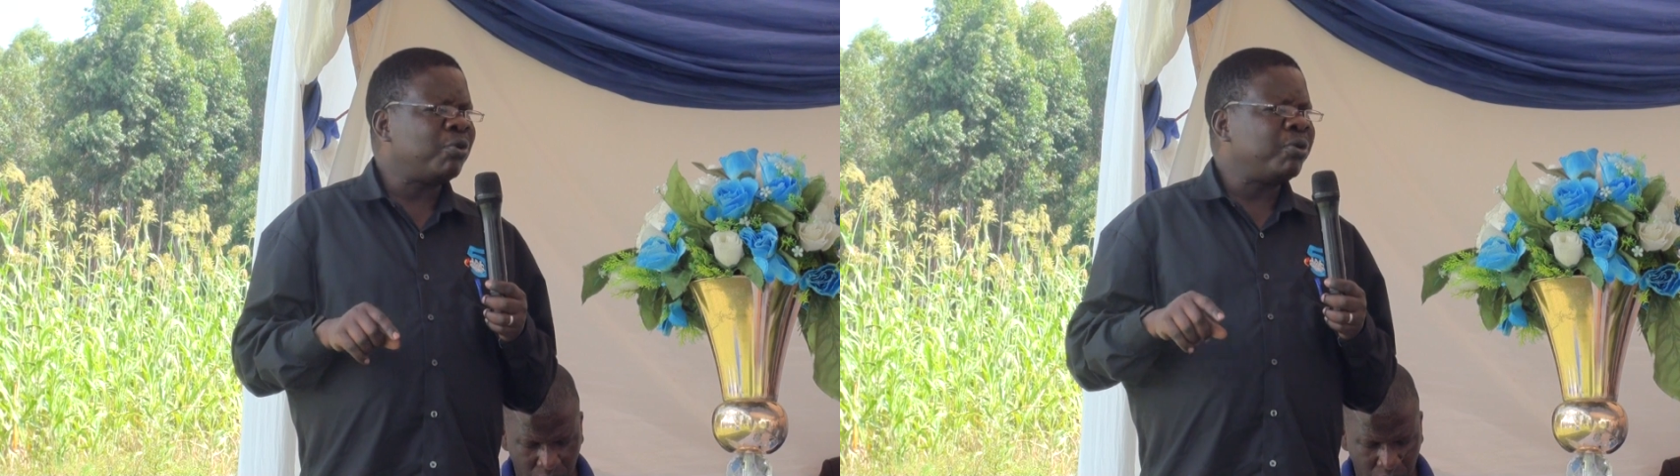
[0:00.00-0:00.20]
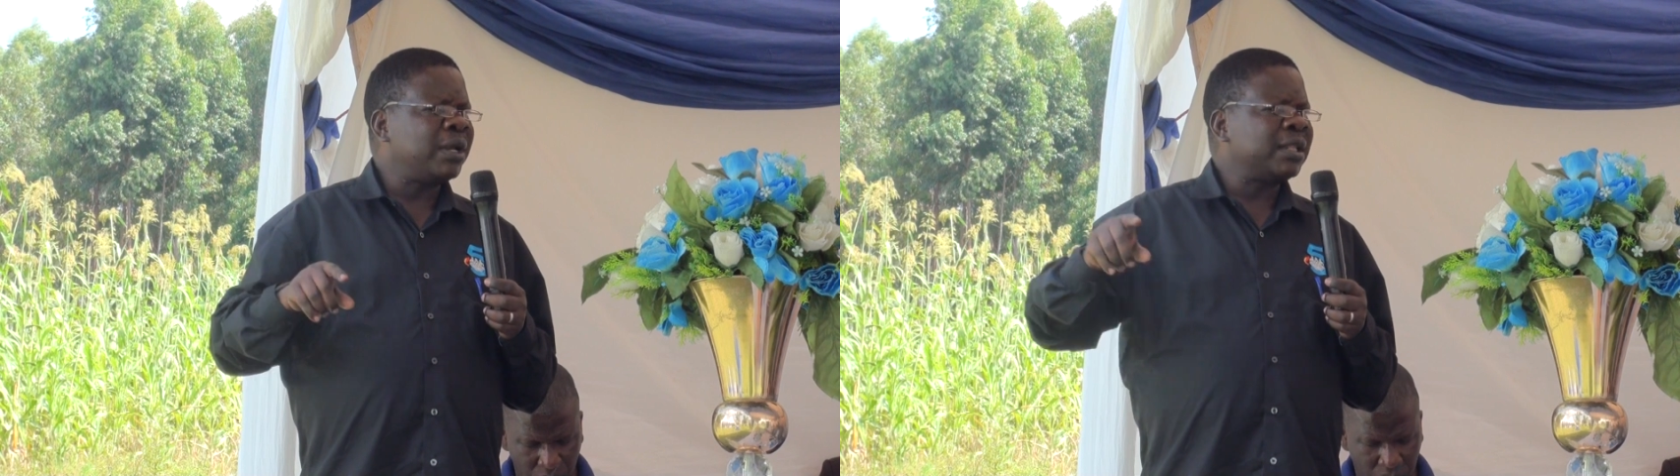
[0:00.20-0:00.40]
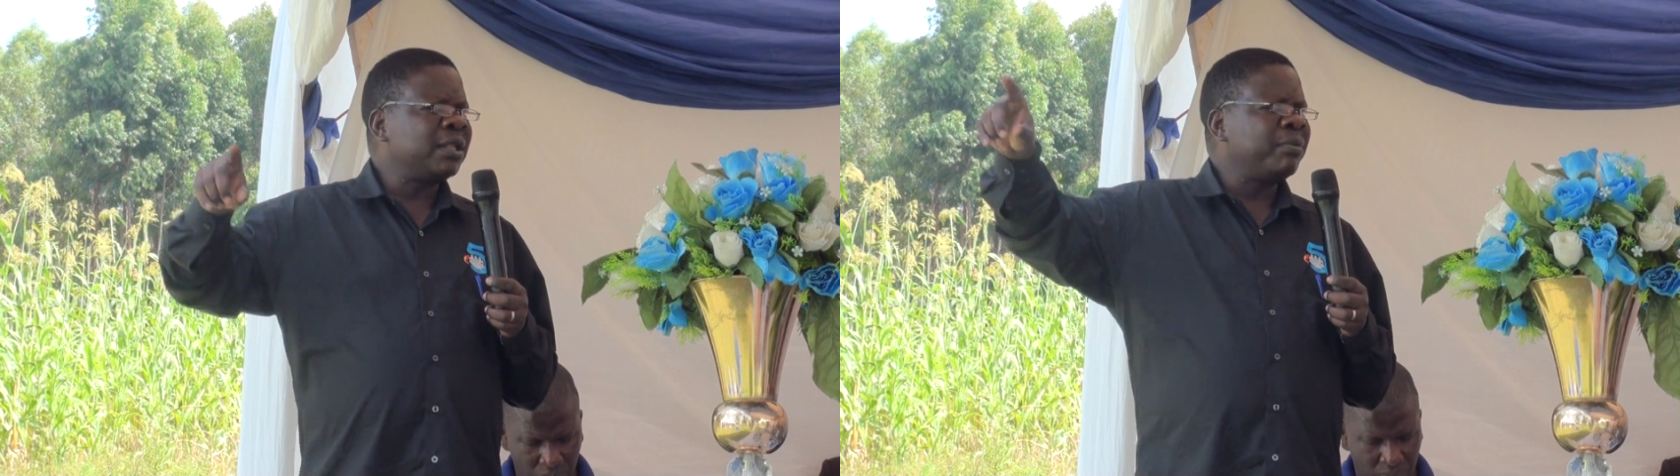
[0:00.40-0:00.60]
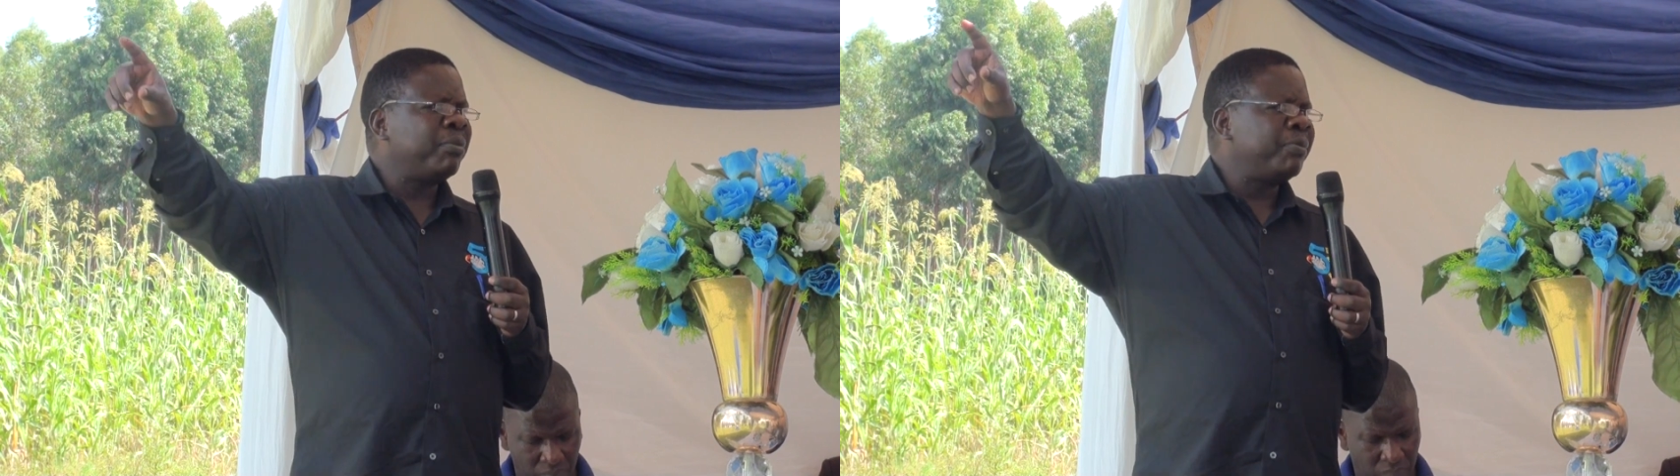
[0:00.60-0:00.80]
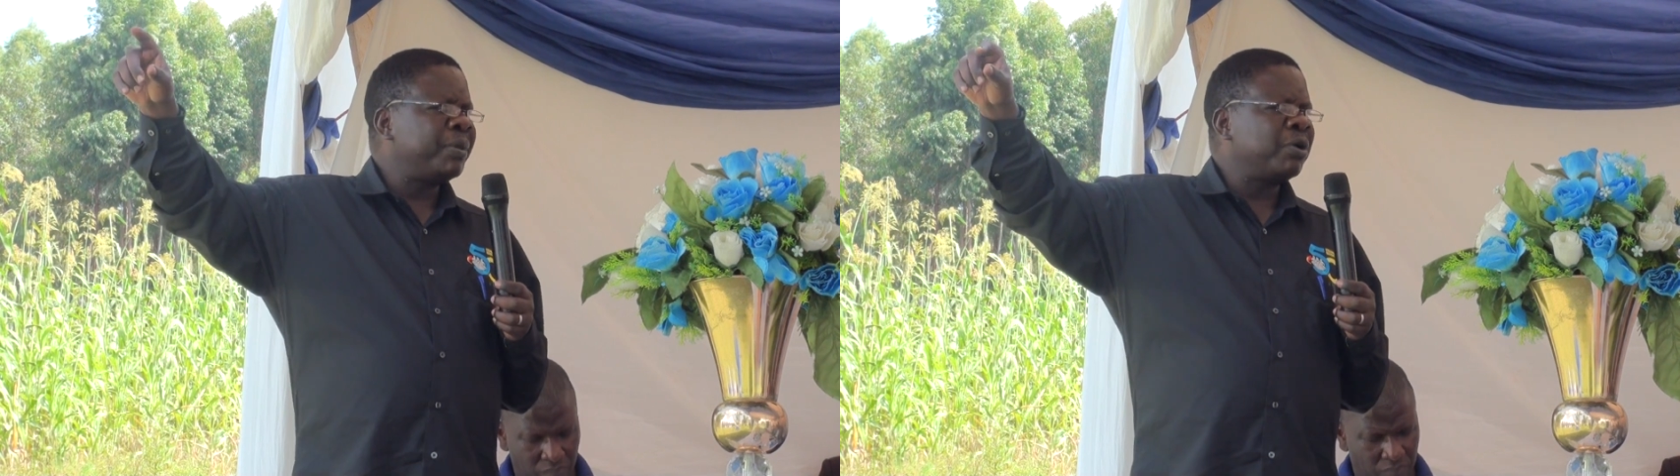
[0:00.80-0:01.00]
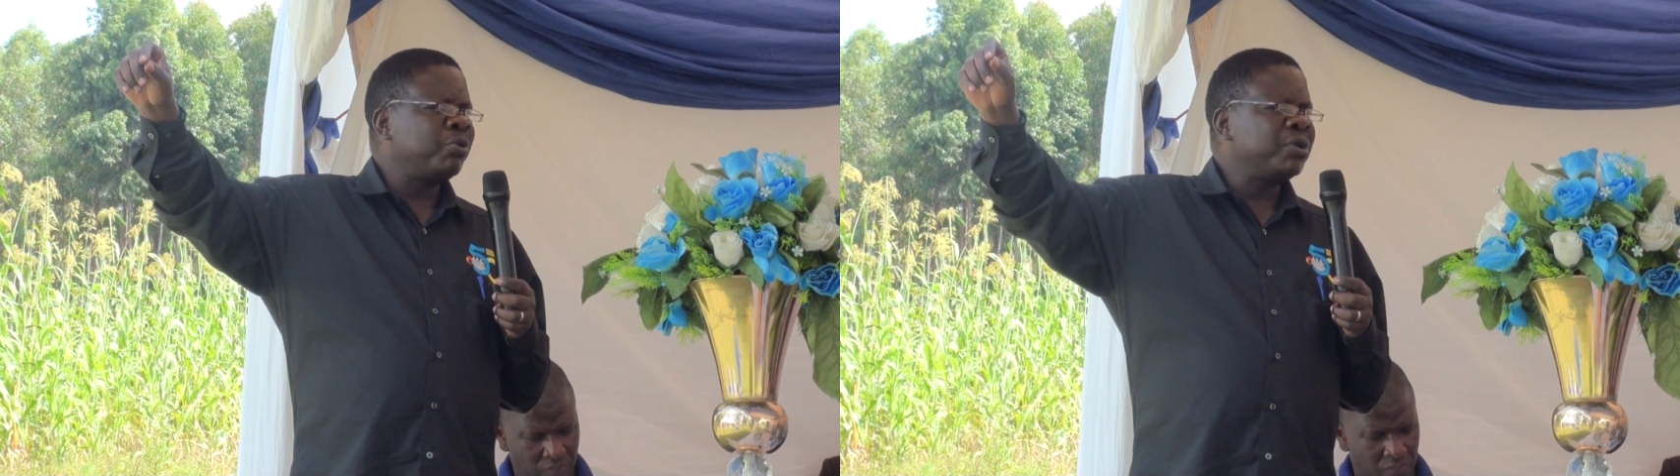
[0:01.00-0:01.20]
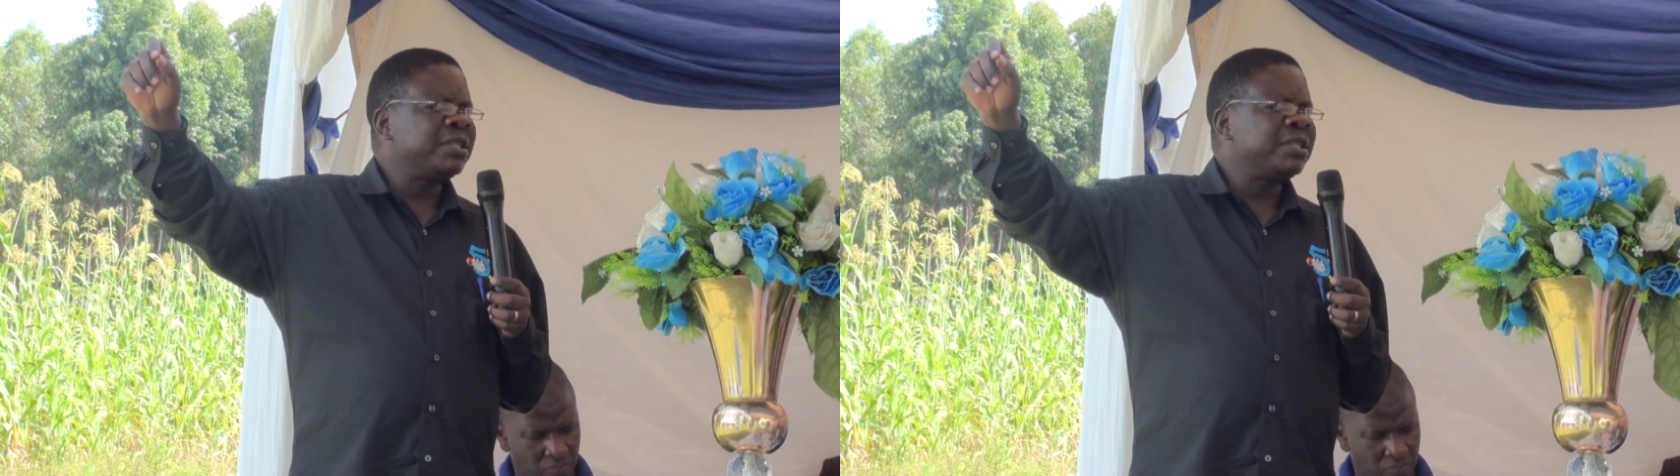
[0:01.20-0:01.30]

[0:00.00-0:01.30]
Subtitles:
on, I think, Boma Road.